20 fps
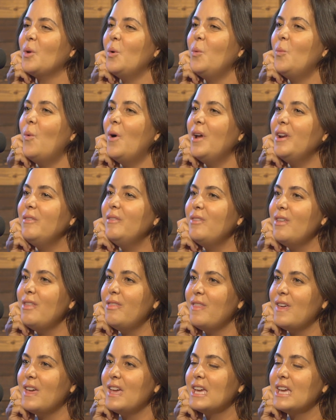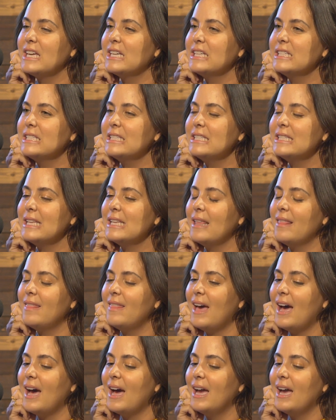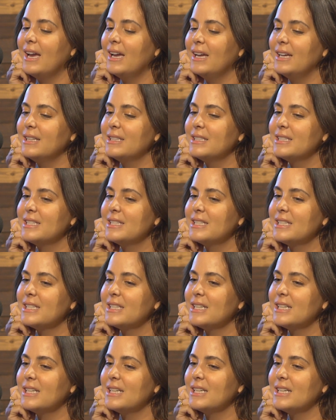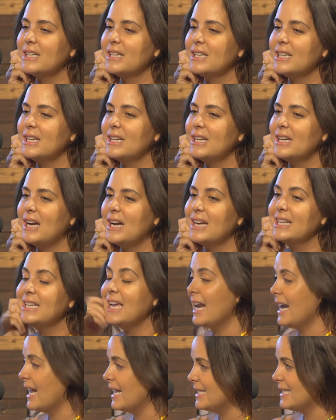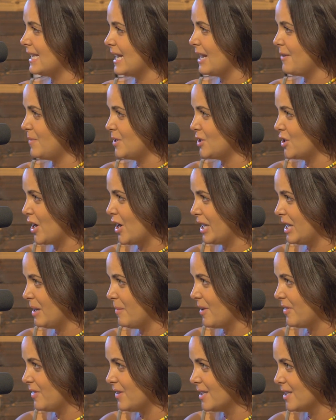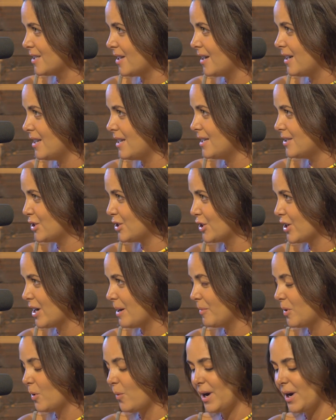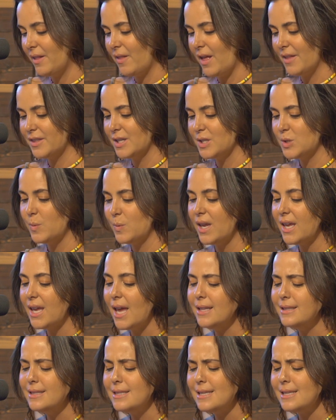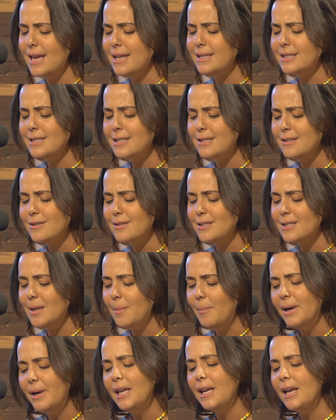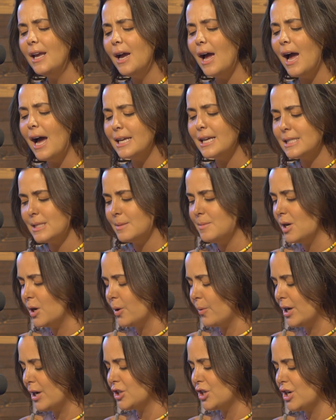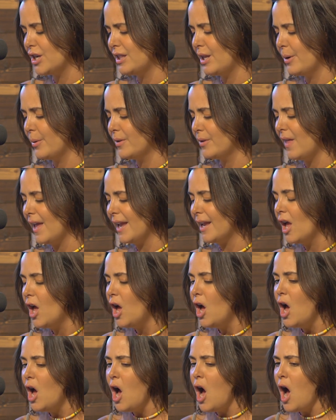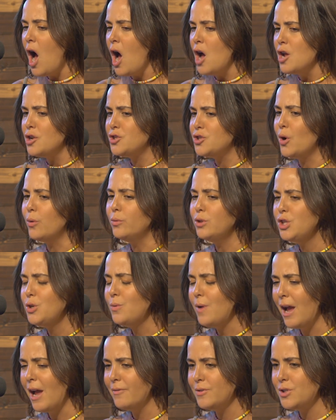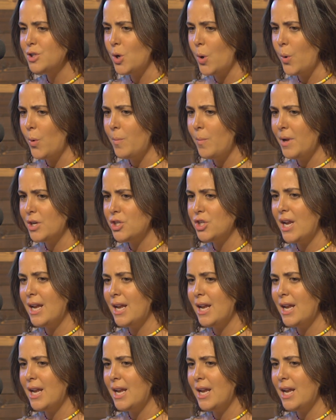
one of the things that, again, I said I've been talking about this on Instagram quite a lot this week, and somebody asked me a question, and they were like, "Don't you have so much